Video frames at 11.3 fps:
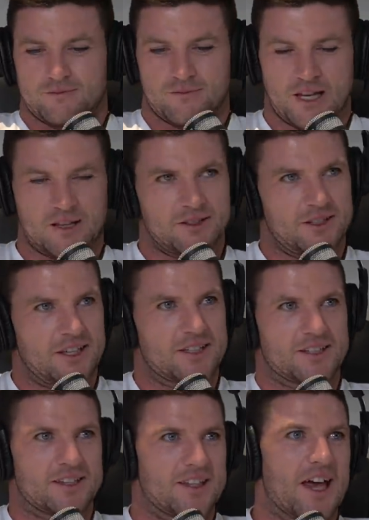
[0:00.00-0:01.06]
And
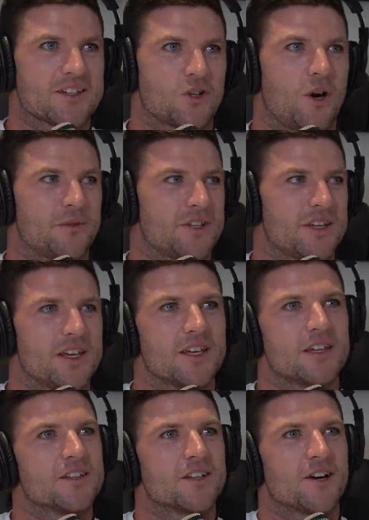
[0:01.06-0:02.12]
it's that time of the year,
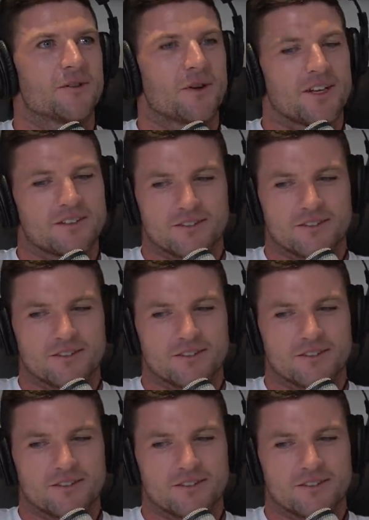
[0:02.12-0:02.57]
you know what I mean?